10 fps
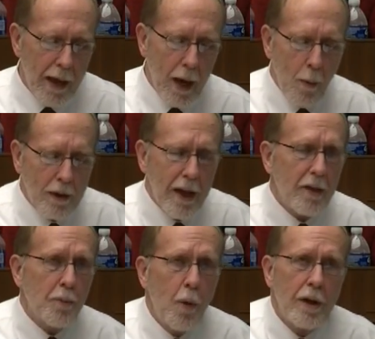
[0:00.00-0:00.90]
And one
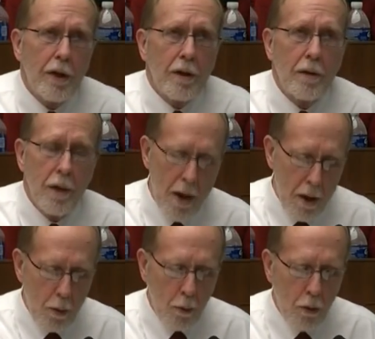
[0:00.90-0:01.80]
last point on
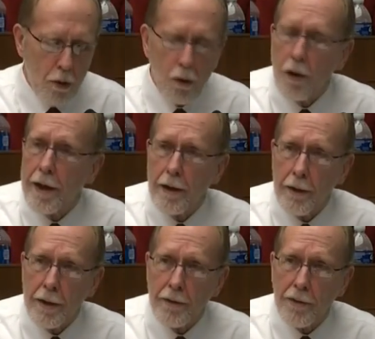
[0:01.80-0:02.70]
rural
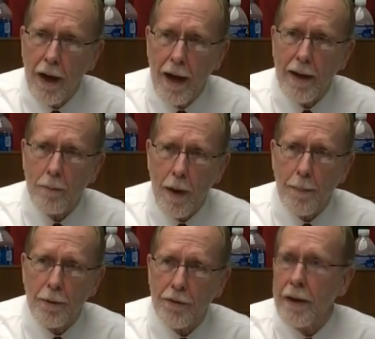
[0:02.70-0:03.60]
areas. I
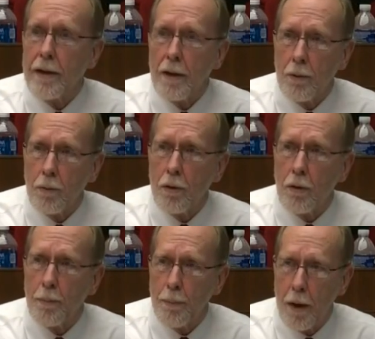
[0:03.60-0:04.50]
represent a
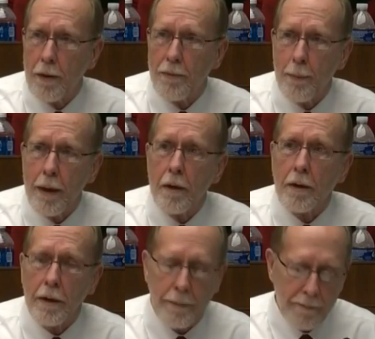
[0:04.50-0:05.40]
rural part of America,